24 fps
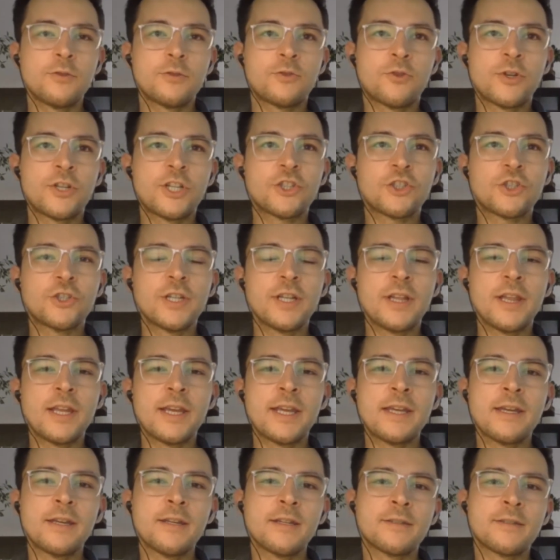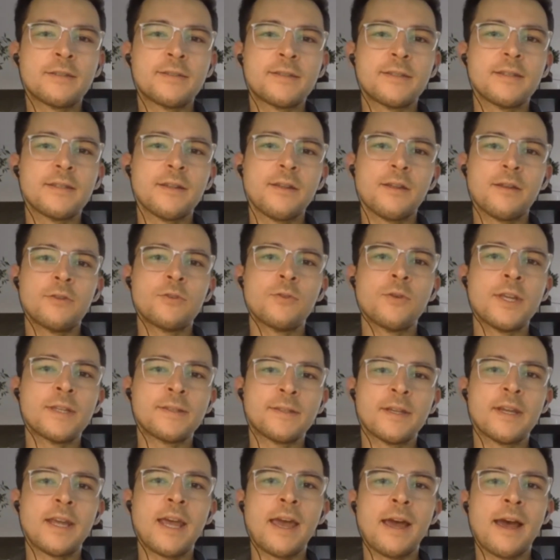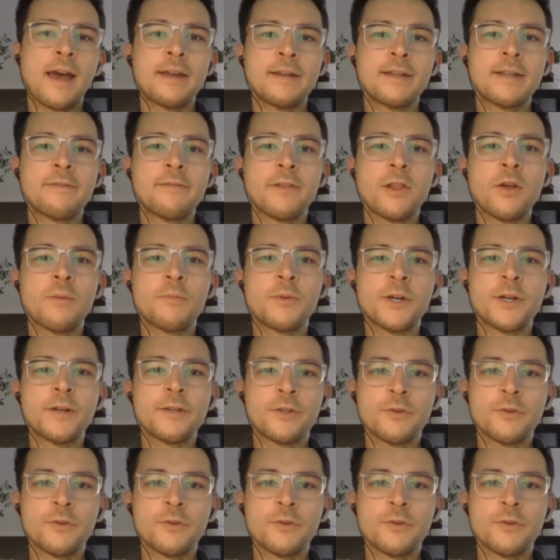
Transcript: traditionally, it's you as an AI developer,